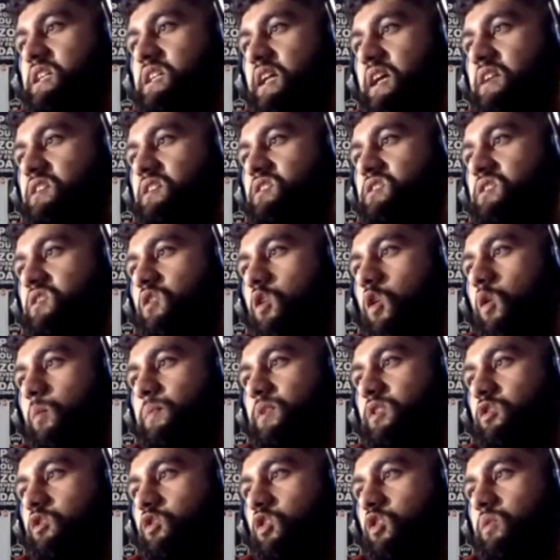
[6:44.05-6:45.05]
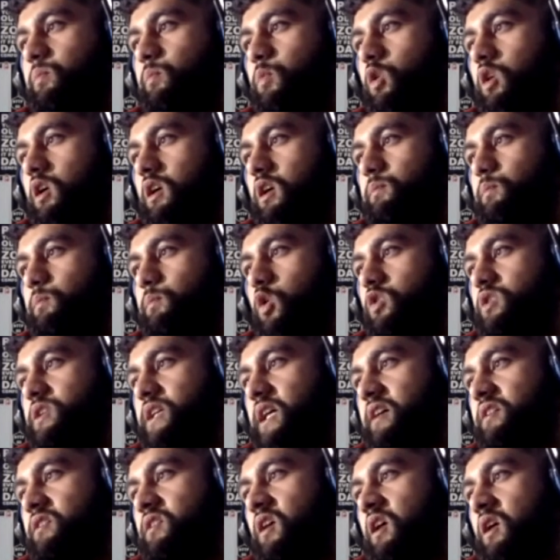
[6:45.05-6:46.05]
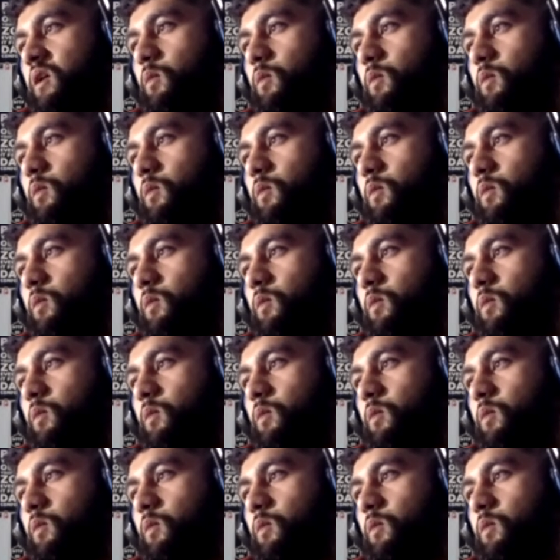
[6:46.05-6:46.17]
engine open source project,